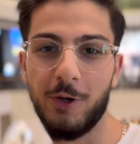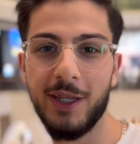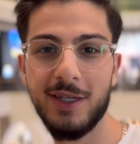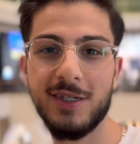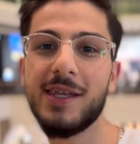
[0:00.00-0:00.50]
And
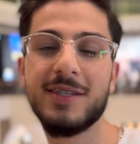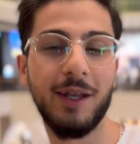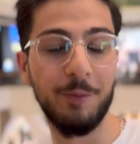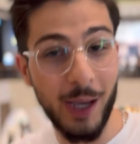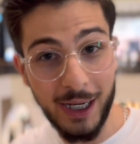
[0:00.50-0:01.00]
this is the
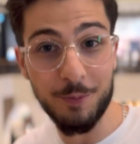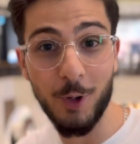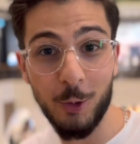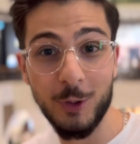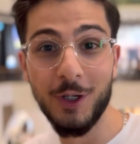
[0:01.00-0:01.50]
cinematic
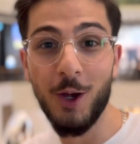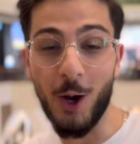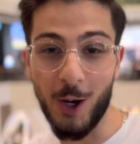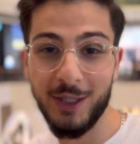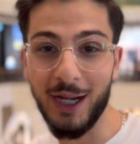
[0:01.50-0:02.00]
mode
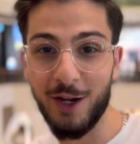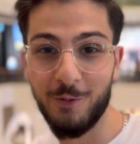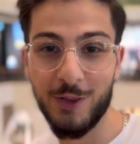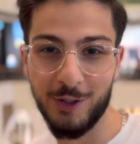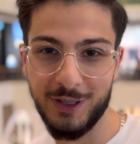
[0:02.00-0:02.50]
on the
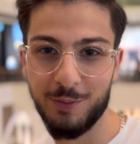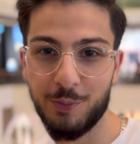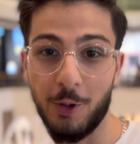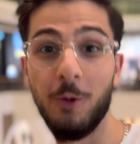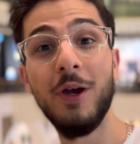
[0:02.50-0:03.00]
iPhone 13
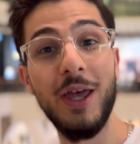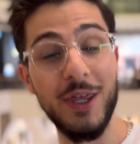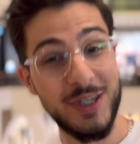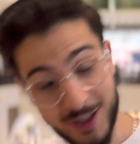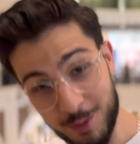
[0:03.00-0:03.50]
Pro.
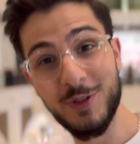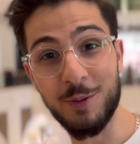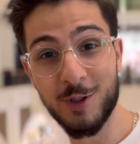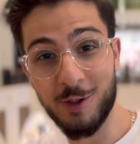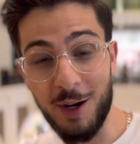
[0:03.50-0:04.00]

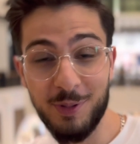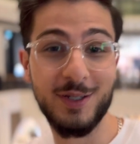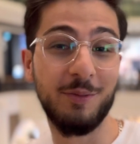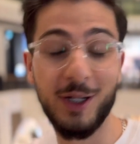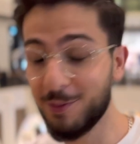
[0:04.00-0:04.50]
Subscribe,
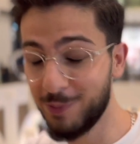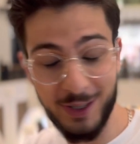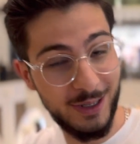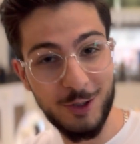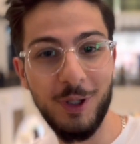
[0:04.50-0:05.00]
because I'm going to
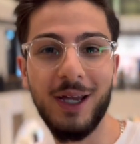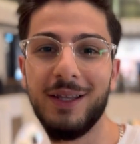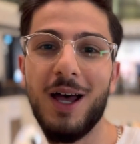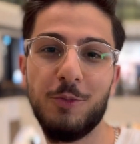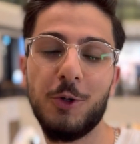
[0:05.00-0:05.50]
be doing a
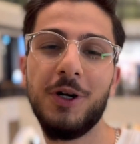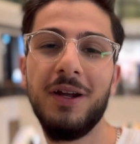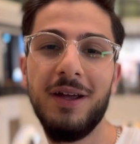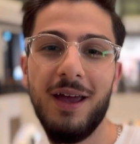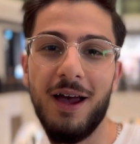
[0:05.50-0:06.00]
lot more
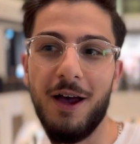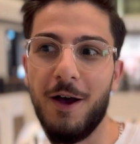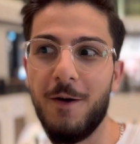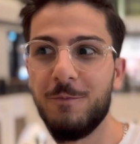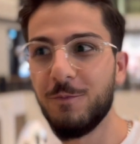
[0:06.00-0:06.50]

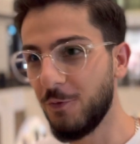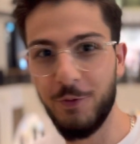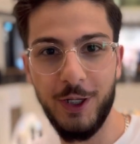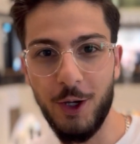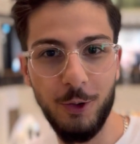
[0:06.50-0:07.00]

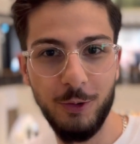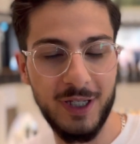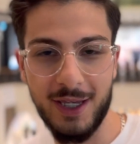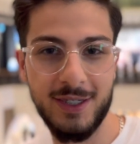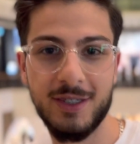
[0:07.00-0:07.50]
video
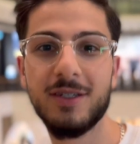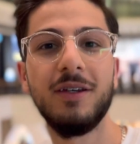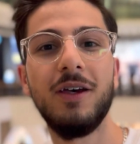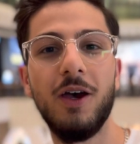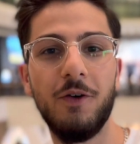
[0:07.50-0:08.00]
tests
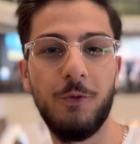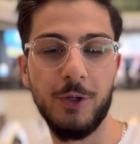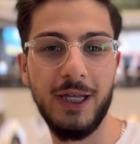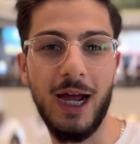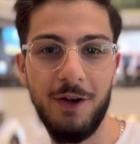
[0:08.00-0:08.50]
for
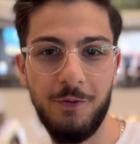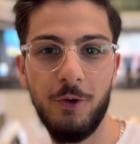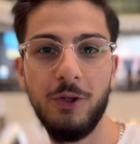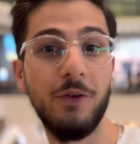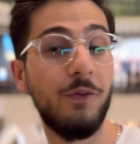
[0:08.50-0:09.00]
the
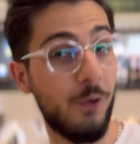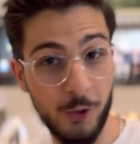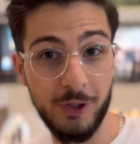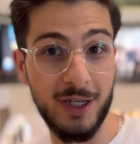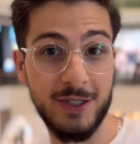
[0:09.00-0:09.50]
iPhone, for
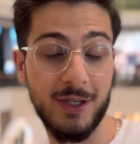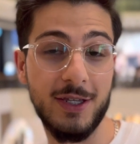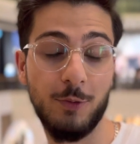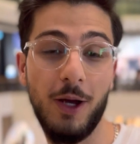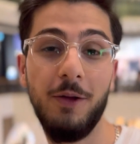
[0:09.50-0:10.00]
the test
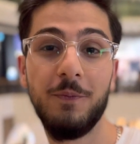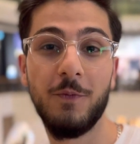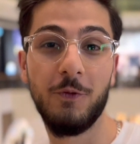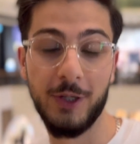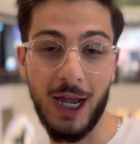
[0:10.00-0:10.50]
as well
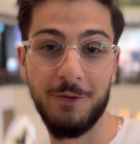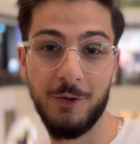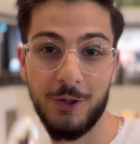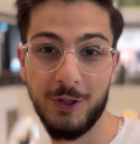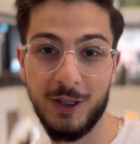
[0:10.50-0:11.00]
for the
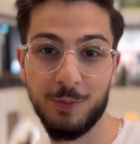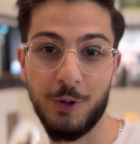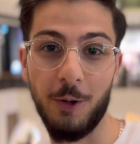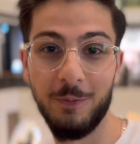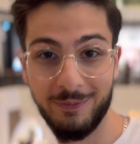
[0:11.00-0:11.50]
iPhone 13
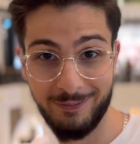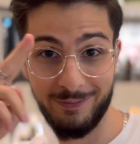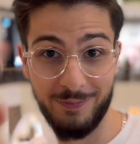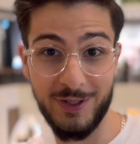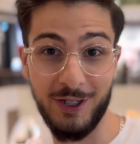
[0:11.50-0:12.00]
Pro.
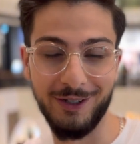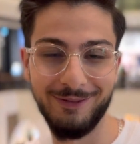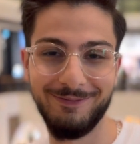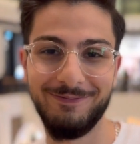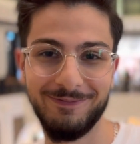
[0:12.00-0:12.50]
See
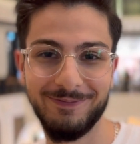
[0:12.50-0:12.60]
you.